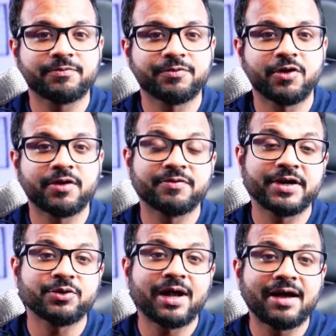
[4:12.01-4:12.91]
for what
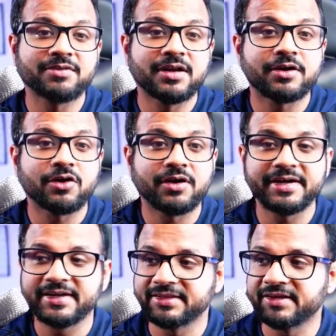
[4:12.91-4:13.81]
you have learned
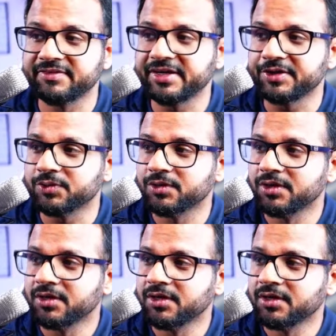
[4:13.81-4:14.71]
already in the video,
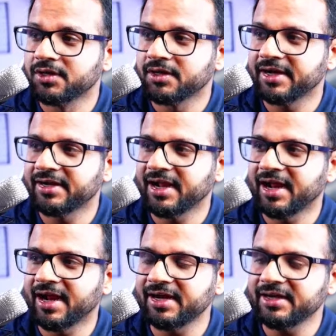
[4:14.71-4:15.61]
right?
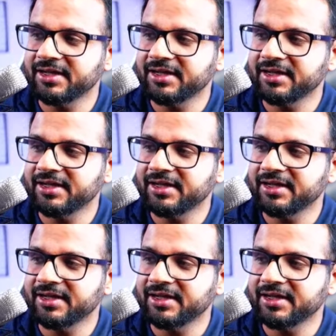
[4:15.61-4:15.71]
And